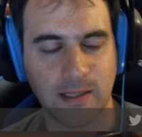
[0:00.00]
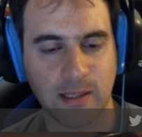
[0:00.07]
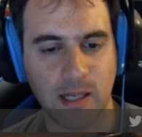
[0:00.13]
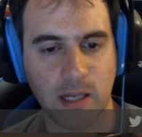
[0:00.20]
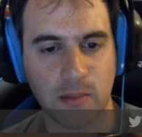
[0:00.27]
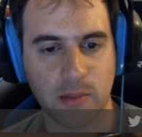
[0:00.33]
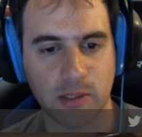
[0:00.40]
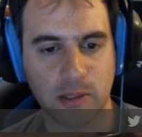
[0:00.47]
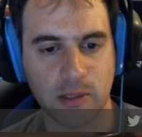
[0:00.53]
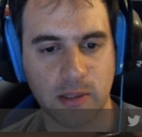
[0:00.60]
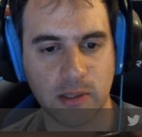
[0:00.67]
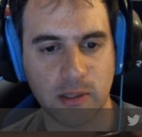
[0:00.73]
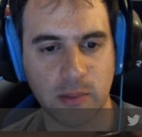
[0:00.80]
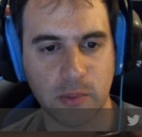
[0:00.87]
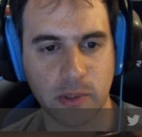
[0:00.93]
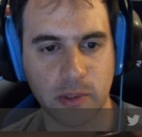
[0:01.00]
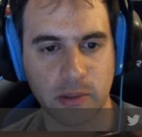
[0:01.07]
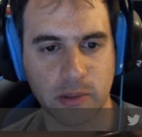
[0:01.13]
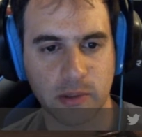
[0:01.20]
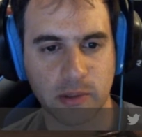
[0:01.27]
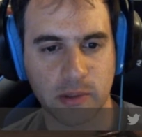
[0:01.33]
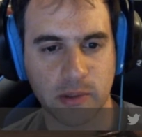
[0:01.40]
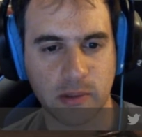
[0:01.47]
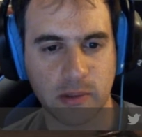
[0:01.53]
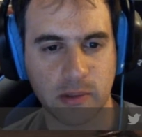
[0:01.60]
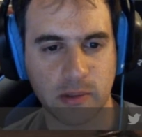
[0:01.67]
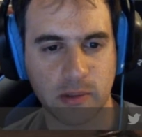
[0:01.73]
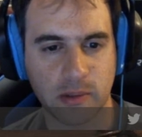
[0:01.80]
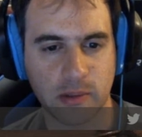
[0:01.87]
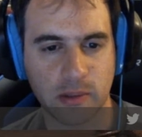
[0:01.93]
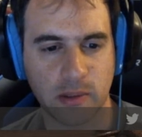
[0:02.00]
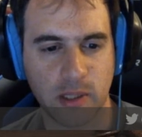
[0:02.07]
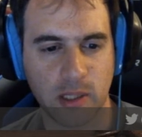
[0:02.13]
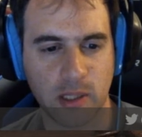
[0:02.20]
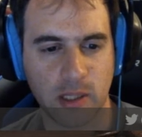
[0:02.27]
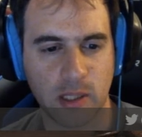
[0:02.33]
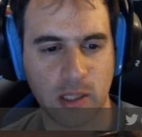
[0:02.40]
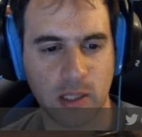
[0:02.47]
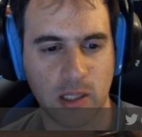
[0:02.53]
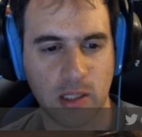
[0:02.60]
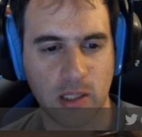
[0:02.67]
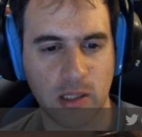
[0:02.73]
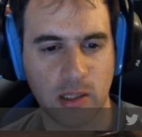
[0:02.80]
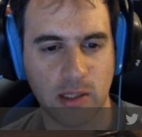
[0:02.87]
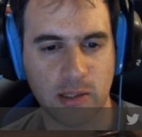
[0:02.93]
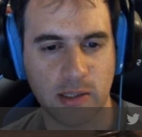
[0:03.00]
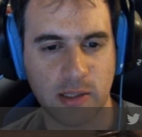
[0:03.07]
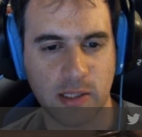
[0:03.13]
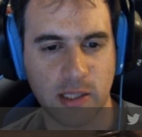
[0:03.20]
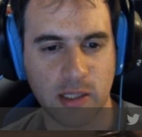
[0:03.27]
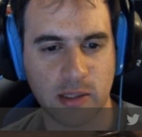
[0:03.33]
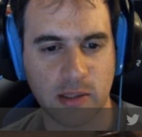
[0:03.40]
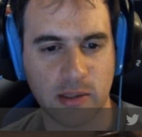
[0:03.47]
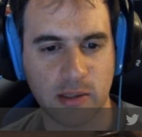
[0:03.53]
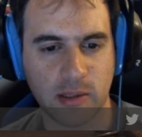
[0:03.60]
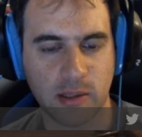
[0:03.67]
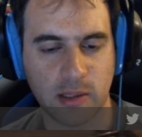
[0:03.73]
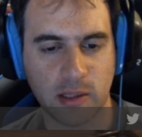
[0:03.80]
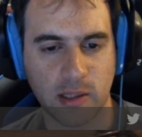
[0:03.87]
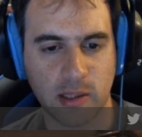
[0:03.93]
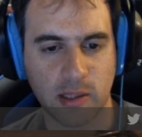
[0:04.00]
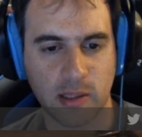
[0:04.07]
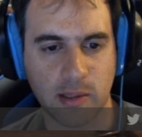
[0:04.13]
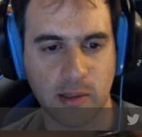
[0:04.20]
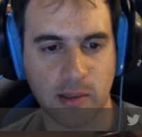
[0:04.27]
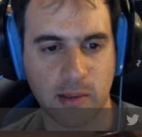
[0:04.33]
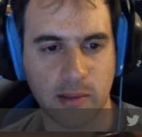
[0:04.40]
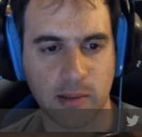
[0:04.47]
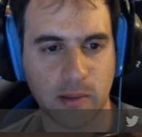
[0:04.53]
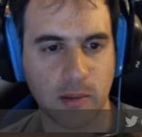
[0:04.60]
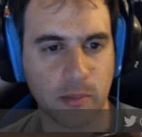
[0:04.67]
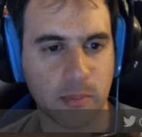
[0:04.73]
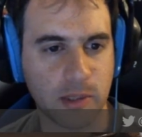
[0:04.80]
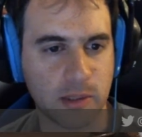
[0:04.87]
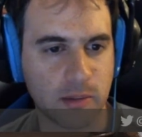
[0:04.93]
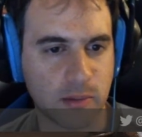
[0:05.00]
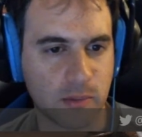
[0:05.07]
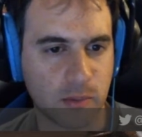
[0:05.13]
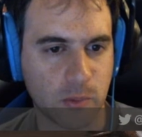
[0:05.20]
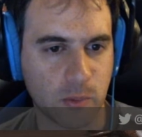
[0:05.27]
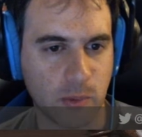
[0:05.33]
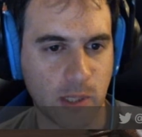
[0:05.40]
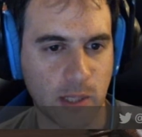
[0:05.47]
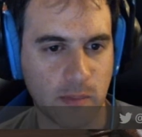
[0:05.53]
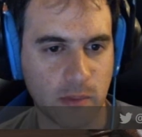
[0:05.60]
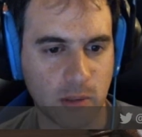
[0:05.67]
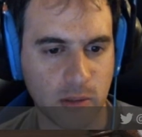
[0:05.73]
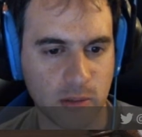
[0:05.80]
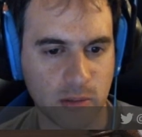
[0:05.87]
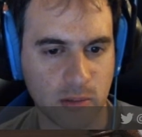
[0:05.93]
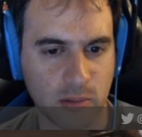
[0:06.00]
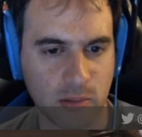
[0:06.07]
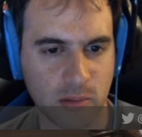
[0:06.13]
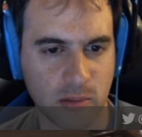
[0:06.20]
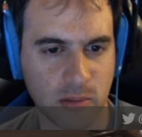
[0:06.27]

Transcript: That was the worst. Let's just commit to what I've lost.